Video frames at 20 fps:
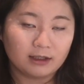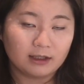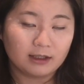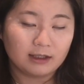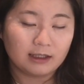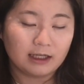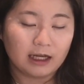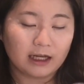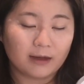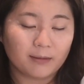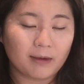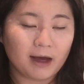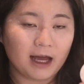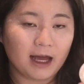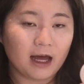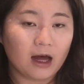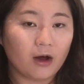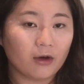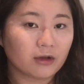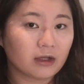is to take
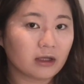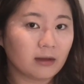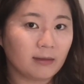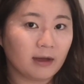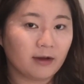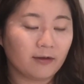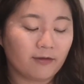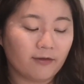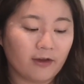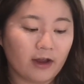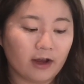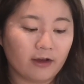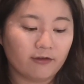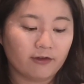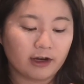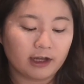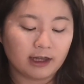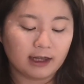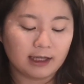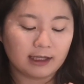my ultimate
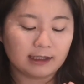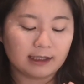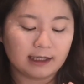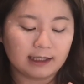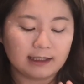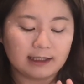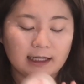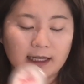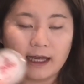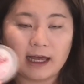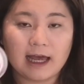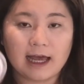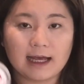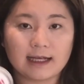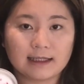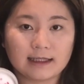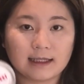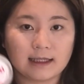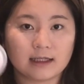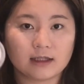favorite. This is the
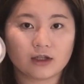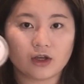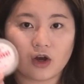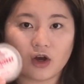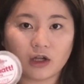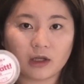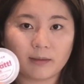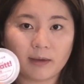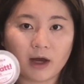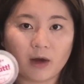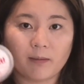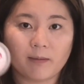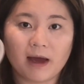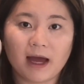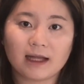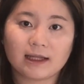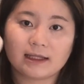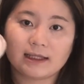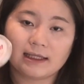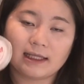Essence All About
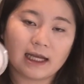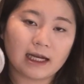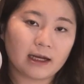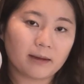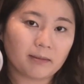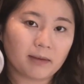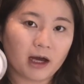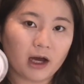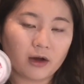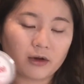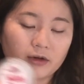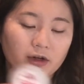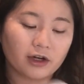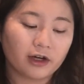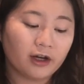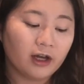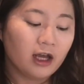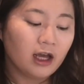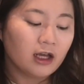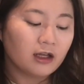Matte Setting
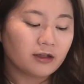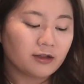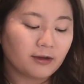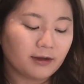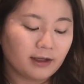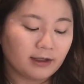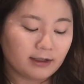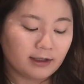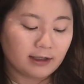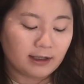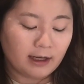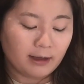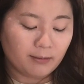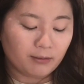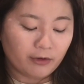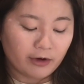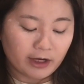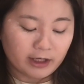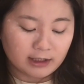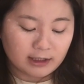Powder. So this is a
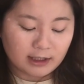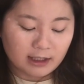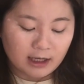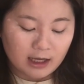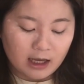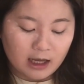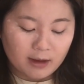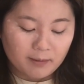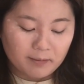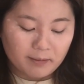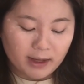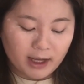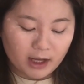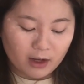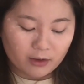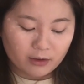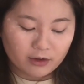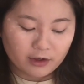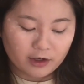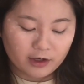pressed
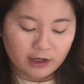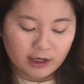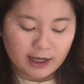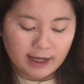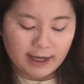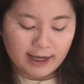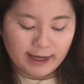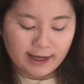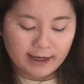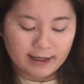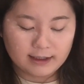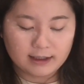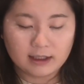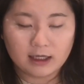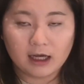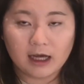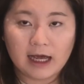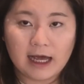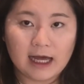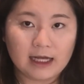powder,
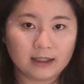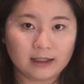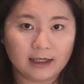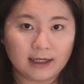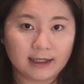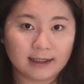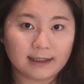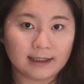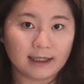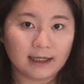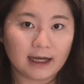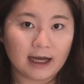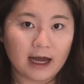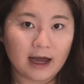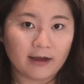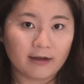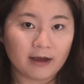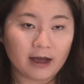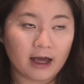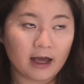and as you can see,
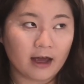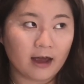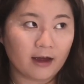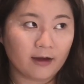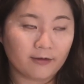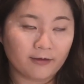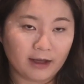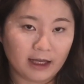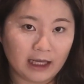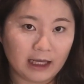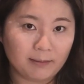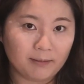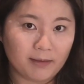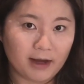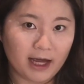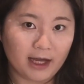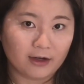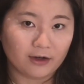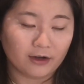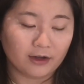I have hit
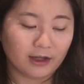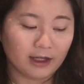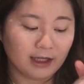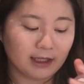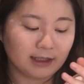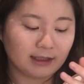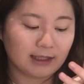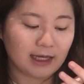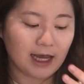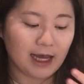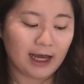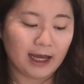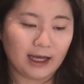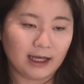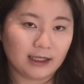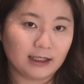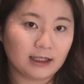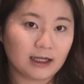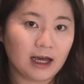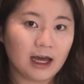pan on this
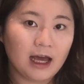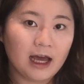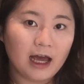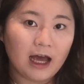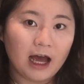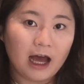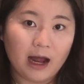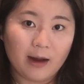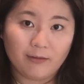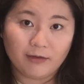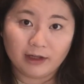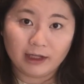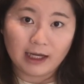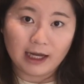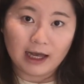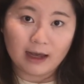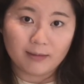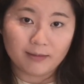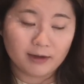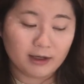and I'm really
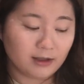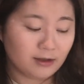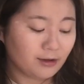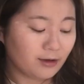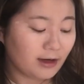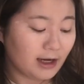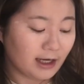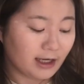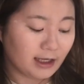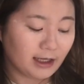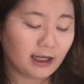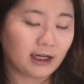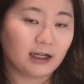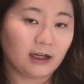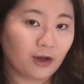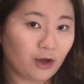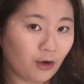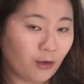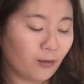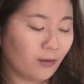happy, so I can get
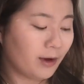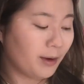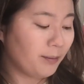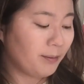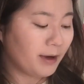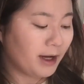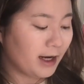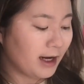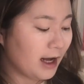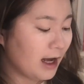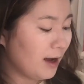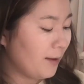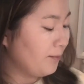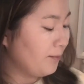a new one. But